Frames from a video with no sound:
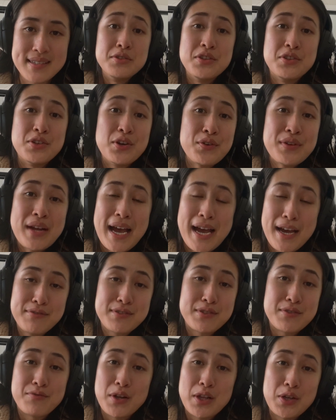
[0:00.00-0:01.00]
You don't have
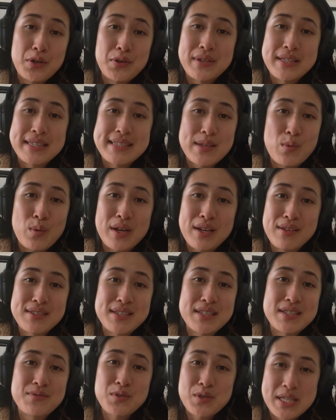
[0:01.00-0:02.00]
to follow in someone
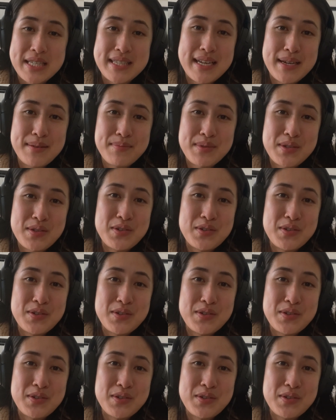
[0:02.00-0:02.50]
else's footsteps.